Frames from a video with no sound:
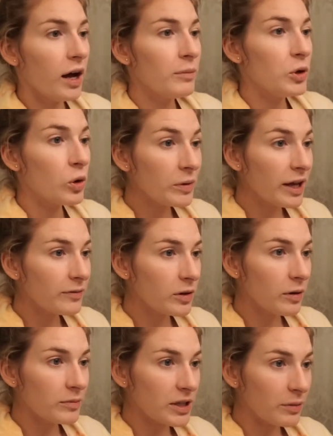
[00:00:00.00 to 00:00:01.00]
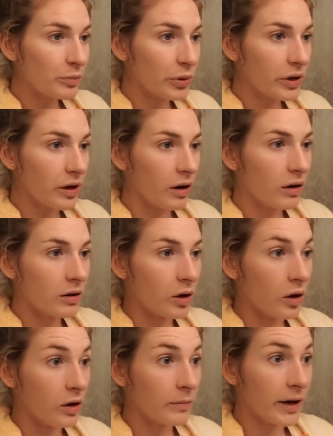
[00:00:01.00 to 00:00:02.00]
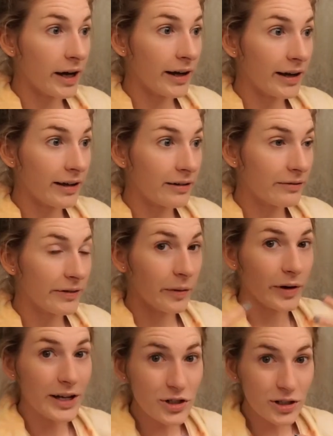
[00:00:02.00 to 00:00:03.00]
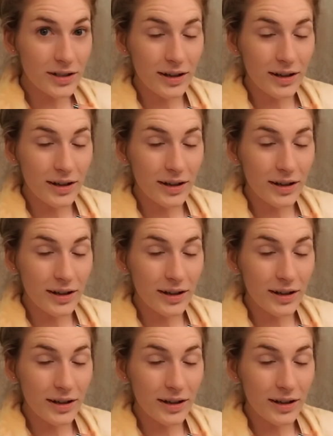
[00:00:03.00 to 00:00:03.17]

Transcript: normally after I'm done putting on all my foundation,